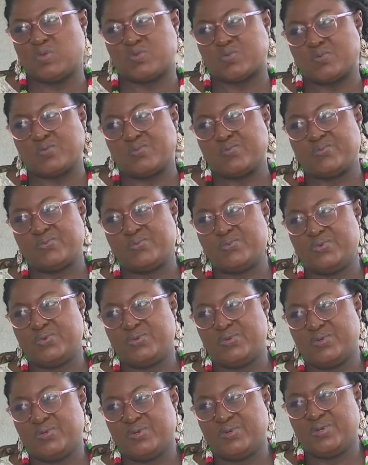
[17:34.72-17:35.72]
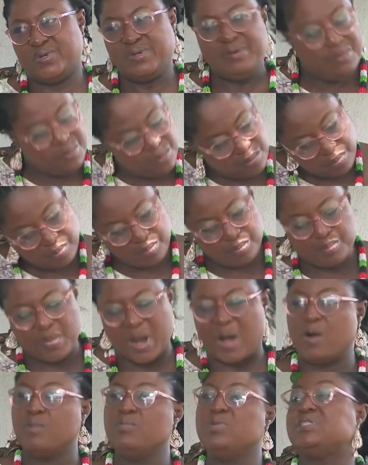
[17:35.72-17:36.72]
so
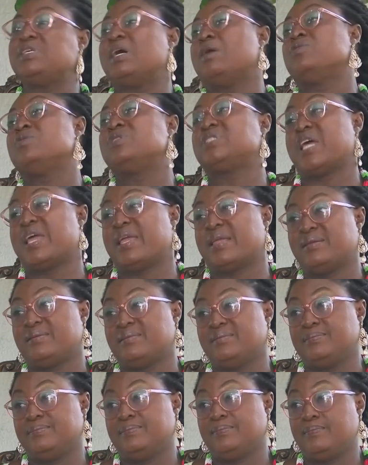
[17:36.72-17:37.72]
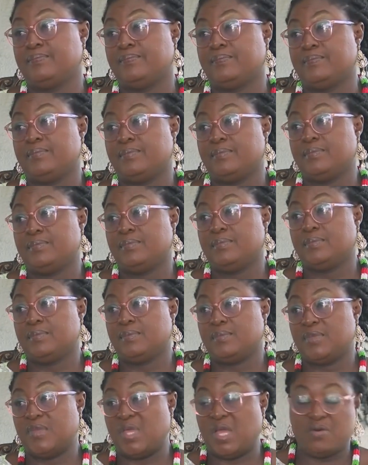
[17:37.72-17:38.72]
ba o mi sa u shine
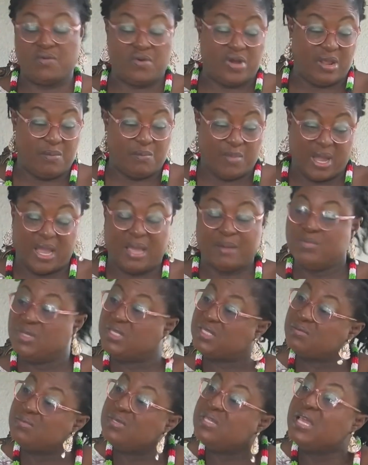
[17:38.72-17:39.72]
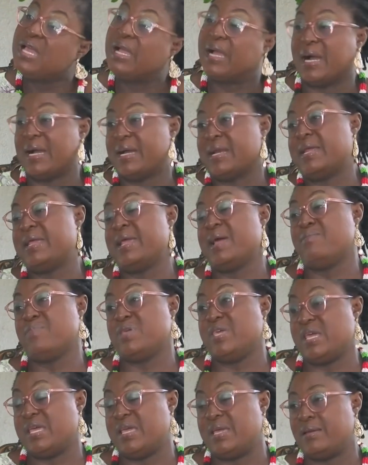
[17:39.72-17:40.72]
enu ne ma mitimi ye kakre ya mi
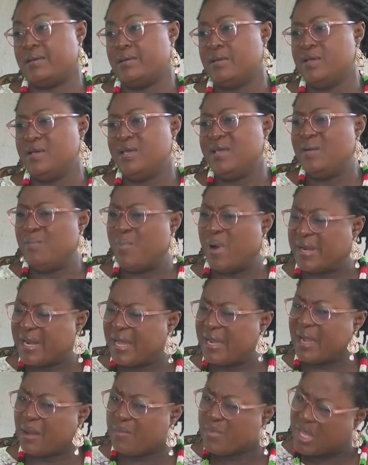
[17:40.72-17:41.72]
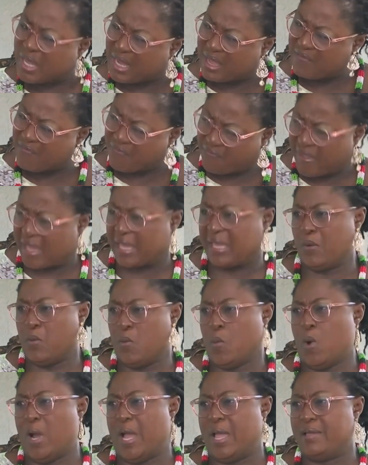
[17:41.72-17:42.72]
ye ba na ka mi ka fake
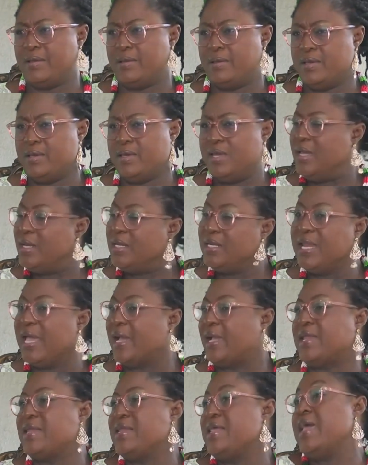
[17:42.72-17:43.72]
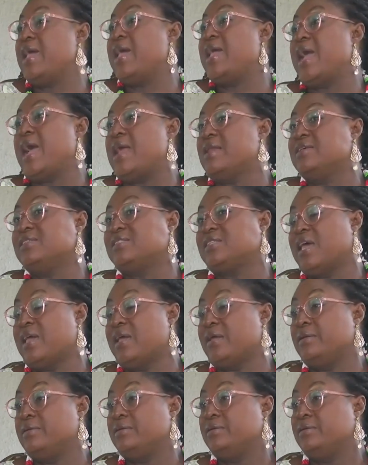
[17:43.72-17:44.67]
ho a neck ni ye ya ni se